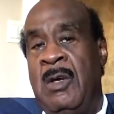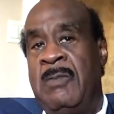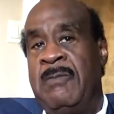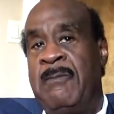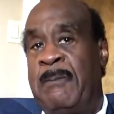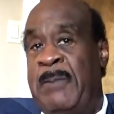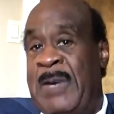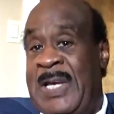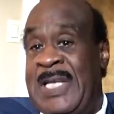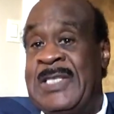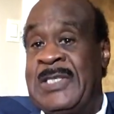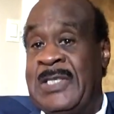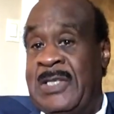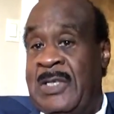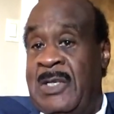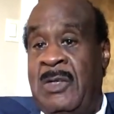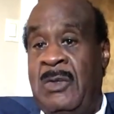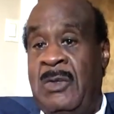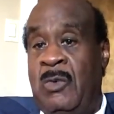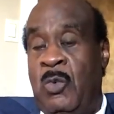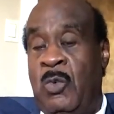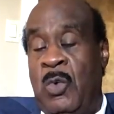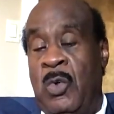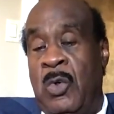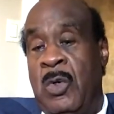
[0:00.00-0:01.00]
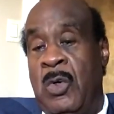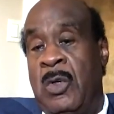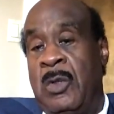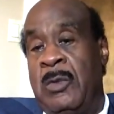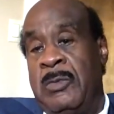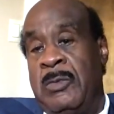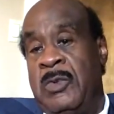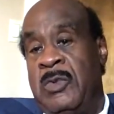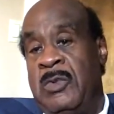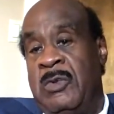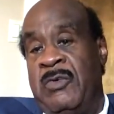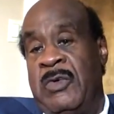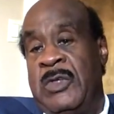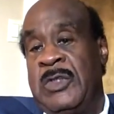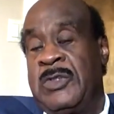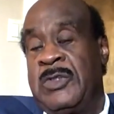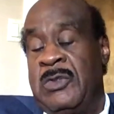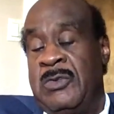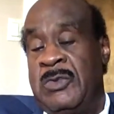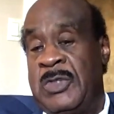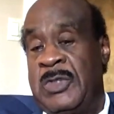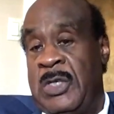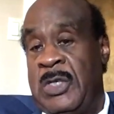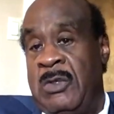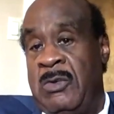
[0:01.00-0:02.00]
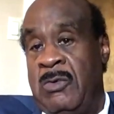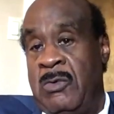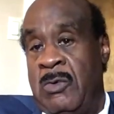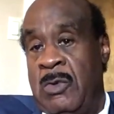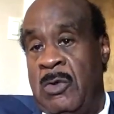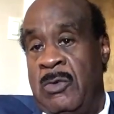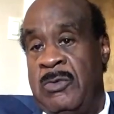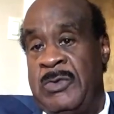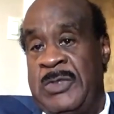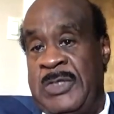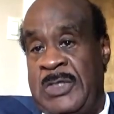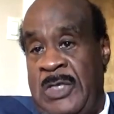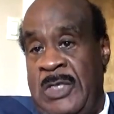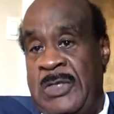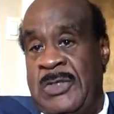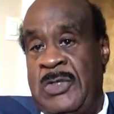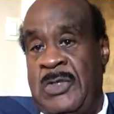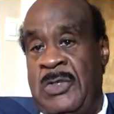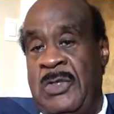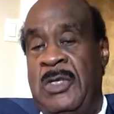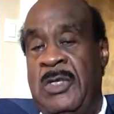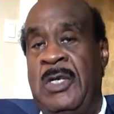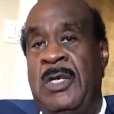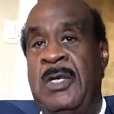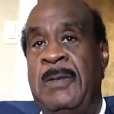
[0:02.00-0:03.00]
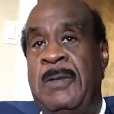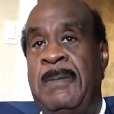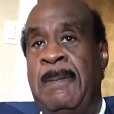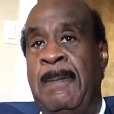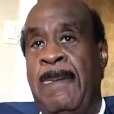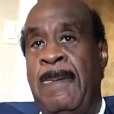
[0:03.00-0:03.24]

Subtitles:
basically where University of Shady Grove sits today.